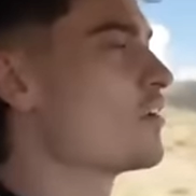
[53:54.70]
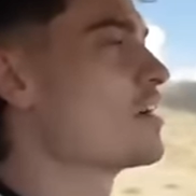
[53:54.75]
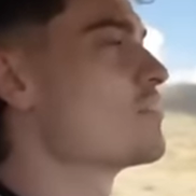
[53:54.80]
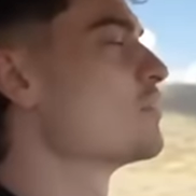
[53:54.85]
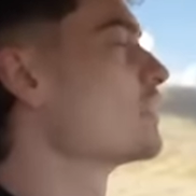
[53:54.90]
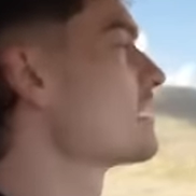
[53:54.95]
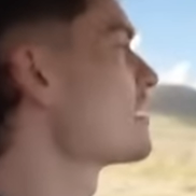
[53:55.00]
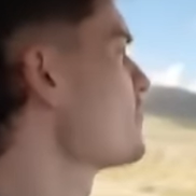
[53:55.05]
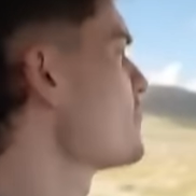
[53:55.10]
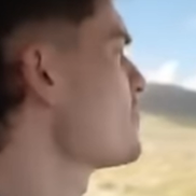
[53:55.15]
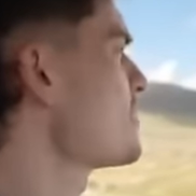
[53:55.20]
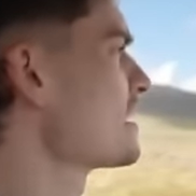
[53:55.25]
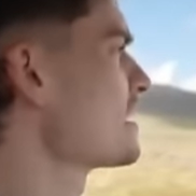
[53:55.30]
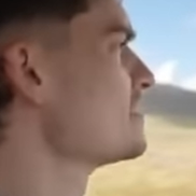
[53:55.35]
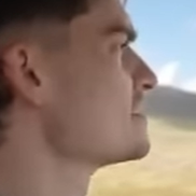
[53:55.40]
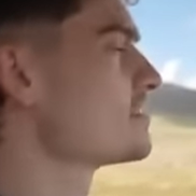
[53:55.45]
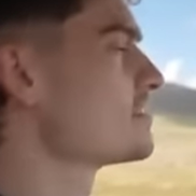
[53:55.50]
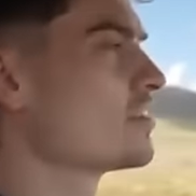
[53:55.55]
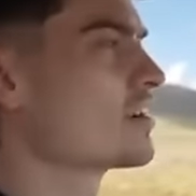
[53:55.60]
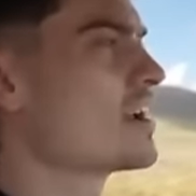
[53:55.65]
in
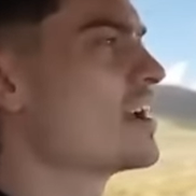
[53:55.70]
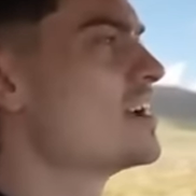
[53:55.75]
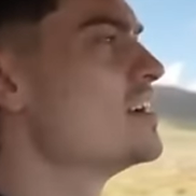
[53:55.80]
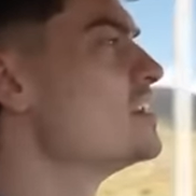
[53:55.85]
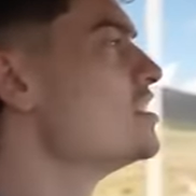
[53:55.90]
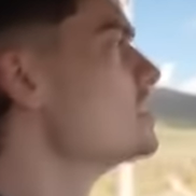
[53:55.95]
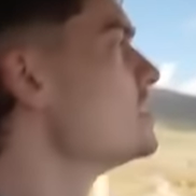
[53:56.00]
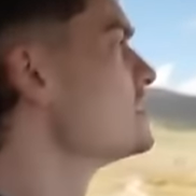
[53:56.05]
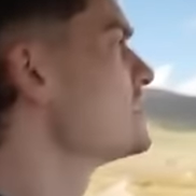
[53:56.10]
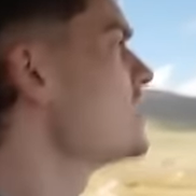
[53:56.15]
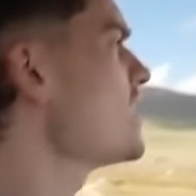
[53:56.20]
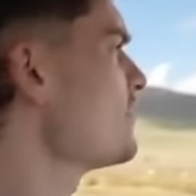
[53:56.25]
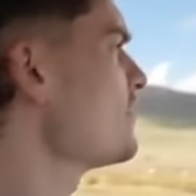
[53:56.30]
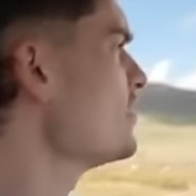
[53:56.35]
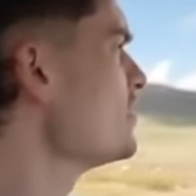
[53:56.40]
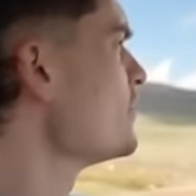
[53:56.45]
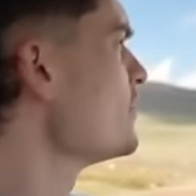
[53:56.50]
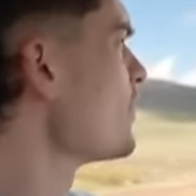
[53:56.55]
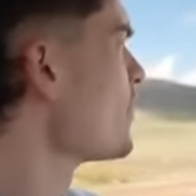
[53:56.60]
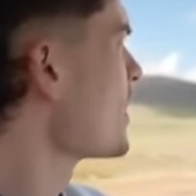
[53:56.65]
years, and I was
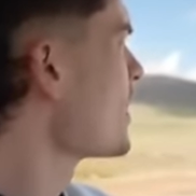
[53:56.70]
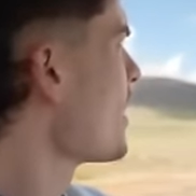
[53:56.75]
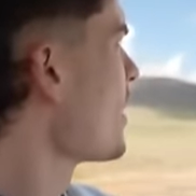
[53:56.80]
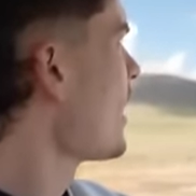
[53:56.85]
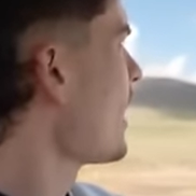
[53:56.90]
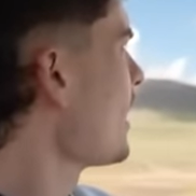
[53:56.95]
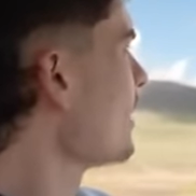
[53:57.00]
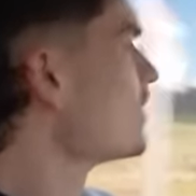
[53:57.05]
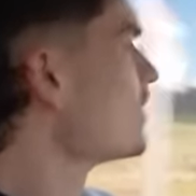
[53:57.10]
loving every